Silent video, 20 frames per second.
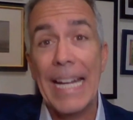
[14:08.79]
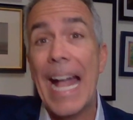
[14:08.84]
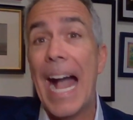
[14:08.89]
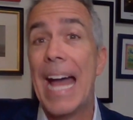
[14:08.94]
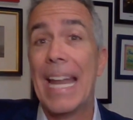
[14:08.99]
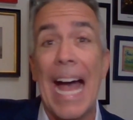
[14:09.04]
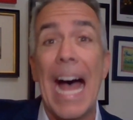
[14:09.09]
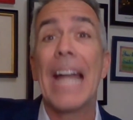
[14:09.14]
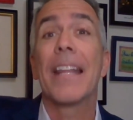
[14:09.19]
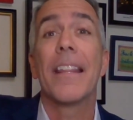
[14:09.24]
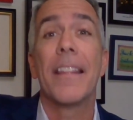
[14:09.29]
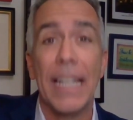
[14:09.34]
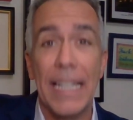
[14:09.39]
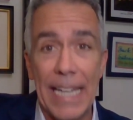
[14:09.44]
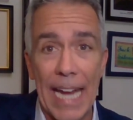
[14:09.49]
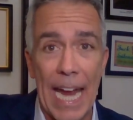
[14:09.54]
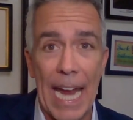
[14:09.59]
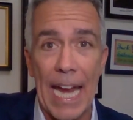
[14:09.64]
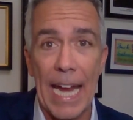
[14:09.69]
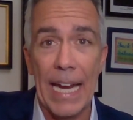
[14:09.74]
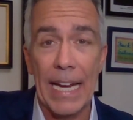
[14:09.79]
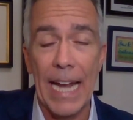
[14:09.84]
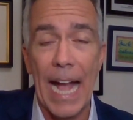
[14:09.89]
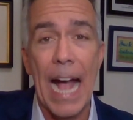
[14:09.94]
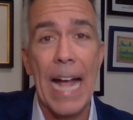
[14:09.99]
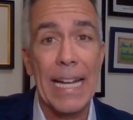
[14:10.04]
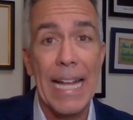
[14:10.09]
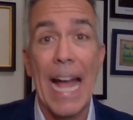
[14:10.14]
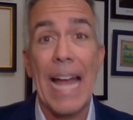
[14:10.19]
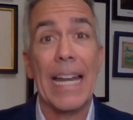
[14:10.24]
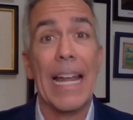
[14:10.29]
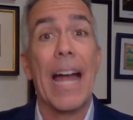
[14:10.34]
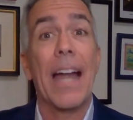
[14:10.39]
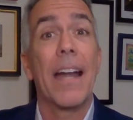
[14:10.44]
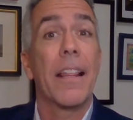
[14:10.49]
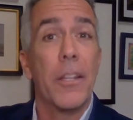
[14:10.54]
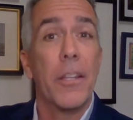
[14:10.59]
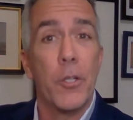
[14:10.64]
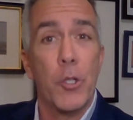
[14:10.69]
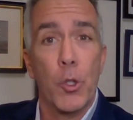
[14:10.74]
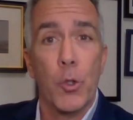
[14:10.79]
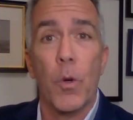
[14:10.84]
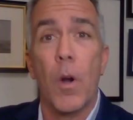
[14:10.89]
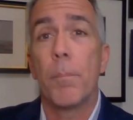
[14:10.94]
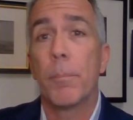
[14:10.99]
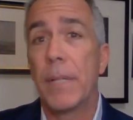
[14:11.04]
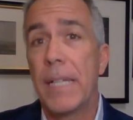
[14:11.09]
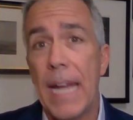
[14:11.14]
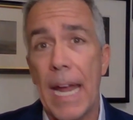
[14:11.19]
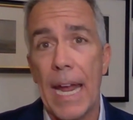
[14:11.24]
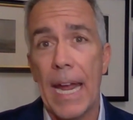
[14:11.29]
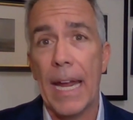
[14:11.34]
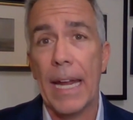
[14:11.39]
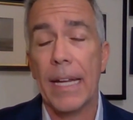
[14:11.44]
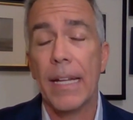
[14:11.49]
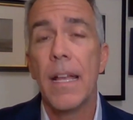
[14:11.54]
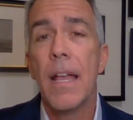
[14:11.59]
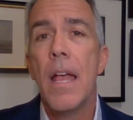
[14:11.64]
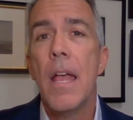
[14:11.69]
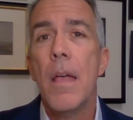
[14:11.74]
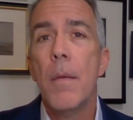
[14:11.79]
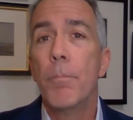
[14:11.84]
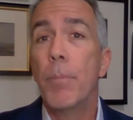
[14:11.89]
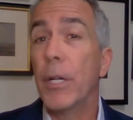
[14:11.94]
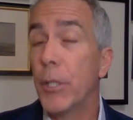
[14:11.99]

I got out of the gang. I got out of the Trump gang.